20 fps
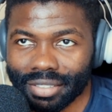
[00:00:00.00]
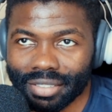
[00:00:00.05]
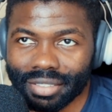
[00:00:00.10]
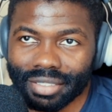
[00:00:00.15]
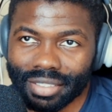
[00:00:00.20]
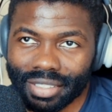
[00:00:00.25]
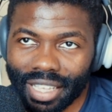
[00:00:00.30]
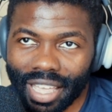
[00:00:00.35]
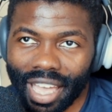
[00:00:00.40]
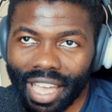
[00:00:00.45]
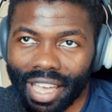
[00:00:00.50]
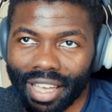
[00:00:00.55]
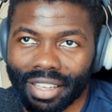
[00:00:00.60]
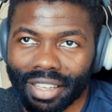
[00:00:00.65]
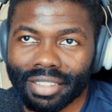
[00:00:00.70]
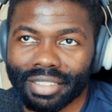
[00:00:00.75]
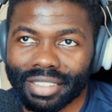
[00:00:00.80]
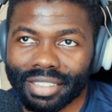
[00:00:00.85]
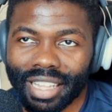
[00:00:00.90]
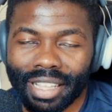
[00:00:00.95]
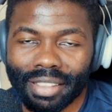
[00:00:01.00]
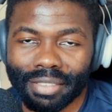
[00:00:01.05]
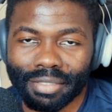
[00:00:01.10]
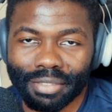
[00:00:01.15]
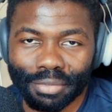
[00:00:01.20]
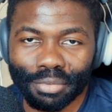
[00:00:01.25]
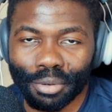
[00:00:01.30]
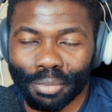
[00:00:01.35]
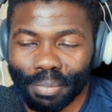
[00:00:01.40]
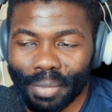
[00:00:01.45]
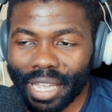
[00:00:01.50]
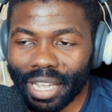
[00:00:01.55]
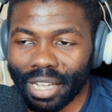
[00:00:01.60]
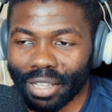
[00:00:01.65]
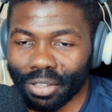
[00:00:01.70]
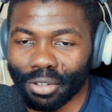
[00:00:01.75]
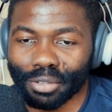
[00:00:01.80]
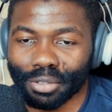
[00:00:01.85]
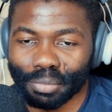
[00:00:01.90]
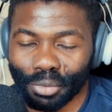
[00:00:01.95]
yeah, that will make a
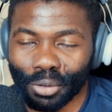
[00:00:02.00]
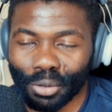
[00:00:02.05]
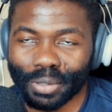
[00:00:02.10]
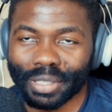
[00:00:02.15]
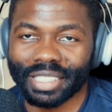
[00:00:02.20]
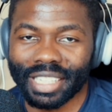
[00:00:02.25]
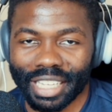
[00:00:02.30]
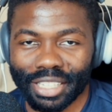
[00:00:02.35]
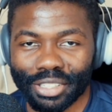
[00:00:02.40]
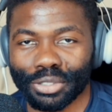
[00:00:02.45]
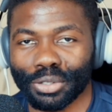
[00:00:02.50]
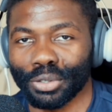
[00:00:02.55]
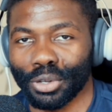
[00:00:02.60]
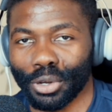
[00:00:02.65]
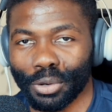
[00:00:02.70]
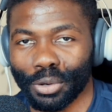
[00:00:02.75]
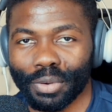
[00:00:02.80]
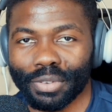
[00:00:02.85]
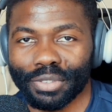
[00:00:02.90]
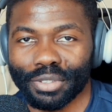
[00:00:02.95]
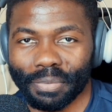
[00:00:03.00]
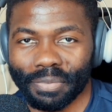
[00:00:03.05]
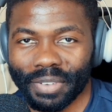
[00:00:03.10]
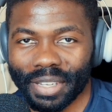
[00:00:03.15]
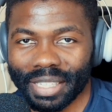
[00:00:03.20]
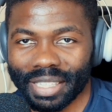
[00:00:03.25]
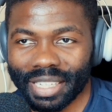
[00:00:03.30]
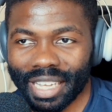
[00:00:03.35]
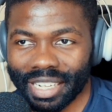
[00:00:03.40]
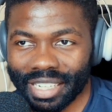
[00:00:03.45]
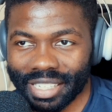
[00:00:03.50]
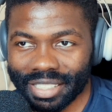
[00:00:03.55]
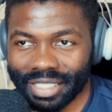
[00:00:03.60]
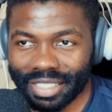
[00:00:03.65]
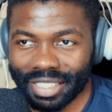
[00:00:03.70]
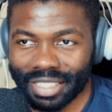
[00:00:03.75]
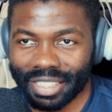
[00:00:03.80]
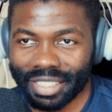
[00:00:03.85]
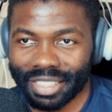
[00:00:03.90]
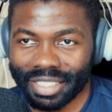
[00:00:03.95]
lot more sense to go with something that
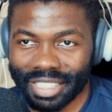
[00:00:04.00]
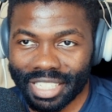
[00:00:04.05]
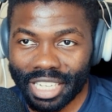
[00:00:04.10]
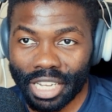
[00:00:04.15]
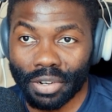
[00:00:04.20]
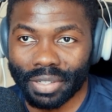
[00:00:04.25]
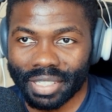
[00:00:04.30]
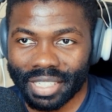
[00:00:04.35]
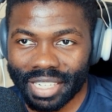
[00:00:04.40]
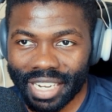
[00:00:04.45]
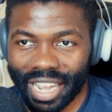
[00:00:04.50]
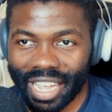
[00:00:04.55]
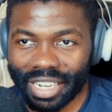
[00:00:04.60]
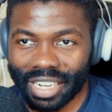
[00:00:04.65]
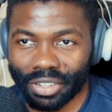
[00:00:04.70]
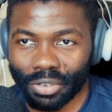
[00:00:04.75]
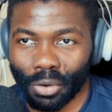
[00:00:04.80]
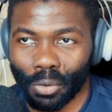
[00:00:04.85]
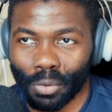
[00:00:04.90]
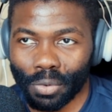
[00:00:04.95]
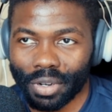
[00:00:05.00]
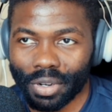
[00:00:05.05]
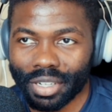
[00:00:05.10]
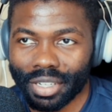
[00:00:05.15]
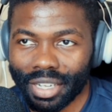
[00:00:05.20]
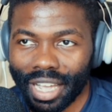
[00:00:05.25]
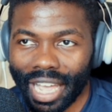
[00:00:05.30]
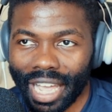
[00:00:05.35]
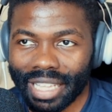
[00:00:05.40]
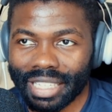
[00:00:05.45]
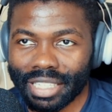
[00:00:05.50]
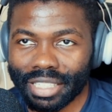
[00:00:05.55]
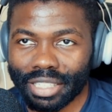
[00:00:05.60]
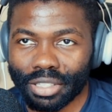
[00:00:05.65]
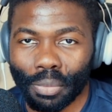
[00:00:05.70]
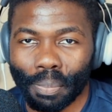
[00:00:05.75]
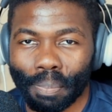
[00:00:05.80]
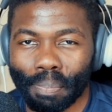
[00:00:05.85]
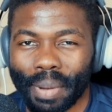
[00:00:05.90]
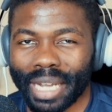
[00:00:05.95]
is near dead, or at least
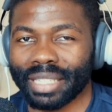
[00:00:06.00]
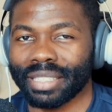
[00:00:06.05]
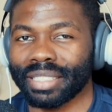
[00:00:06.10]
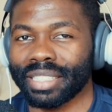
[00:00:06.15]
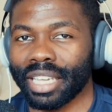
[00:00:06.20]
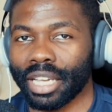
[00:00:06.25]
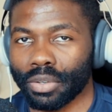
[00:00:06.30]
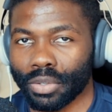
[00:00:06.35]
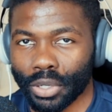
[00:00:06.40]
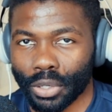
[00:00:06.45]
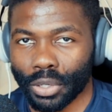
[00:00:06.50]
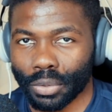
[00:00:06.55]
in a bacterial